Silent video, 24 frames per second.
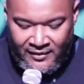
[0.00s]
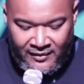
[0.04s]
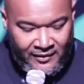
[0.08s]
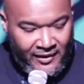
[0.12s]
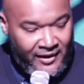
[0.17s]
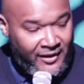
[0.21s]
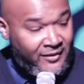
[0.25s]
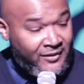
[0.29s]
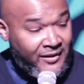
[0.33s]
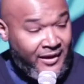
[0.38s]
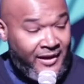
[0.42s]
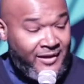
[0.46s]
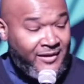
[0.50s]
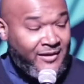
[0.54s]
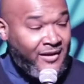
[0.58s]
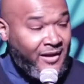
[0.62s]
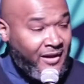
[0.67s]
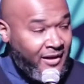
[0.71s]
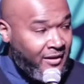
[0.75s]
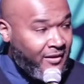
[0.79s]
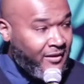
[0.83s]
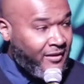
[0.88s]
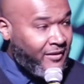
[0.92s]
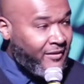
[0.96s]
that they
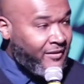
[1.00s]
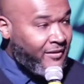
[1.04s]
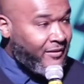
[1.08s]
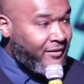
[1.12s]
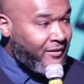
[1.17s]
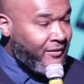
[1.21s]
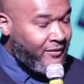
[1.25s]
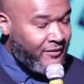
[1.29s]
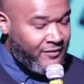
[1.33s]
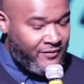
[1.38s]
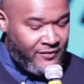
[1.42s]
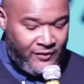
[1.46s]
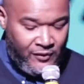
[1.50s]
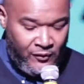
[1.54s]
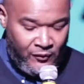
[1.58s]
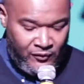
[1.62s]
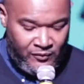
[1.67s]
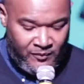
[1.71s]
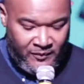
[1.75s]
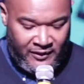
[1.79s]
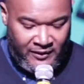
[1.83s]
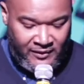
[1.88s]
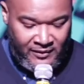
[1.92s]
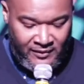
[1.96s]
needed,
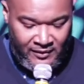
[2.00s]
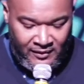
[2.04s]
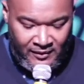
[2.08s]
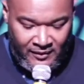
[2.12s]
excuse me.